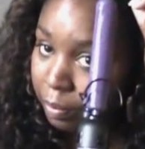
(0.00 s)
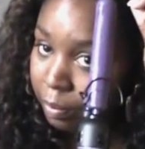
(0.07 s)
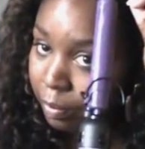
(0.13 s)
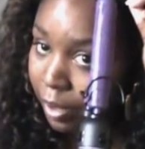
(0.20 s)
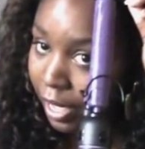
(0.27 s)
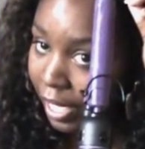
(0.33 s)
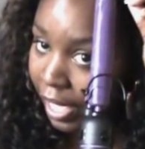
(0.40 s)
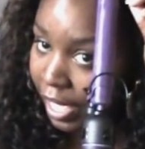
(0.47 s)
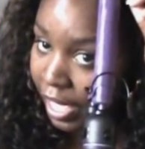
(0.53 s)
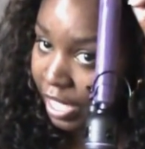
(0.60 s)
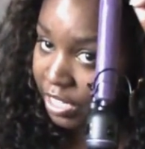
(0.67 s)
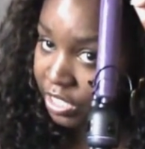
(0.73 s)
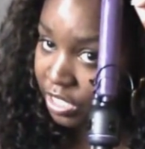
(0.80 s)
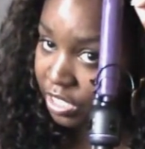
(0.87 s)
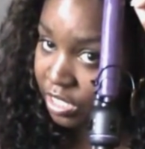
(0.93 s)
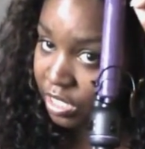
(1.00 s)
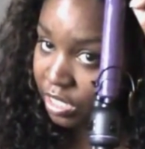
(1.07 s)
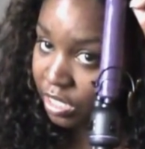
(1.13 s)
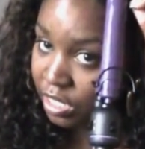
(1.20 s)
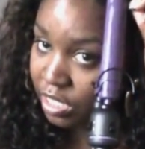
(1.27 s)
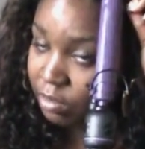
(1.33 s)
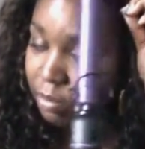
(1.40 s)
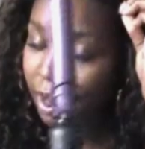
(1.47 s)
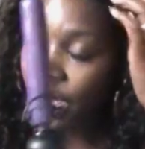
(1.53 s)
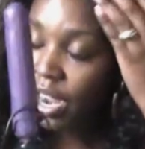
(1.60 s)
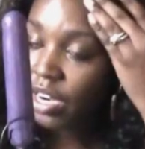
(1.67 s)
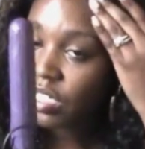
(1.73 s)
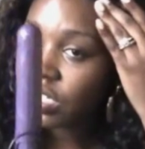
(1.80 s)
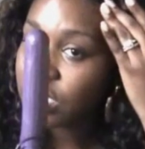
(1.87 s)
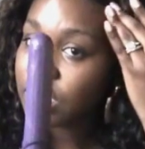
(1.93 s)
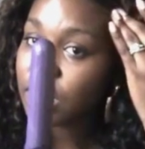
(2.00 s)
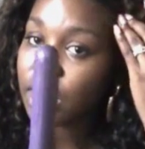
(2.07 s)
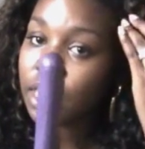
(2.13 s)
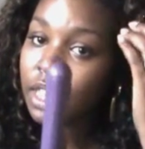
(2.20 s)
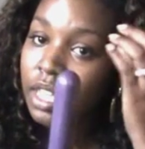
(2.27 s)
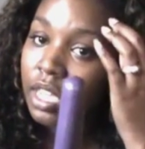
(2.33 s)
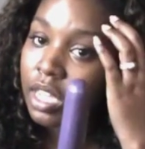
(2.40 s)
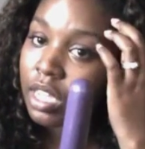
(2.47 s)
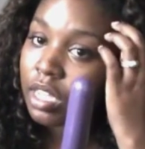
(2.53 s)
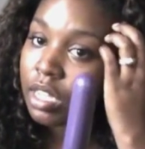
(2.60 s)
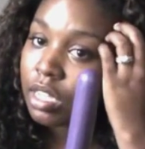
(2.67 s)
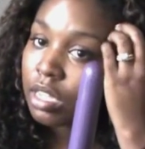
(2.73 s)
my edges because my edges can get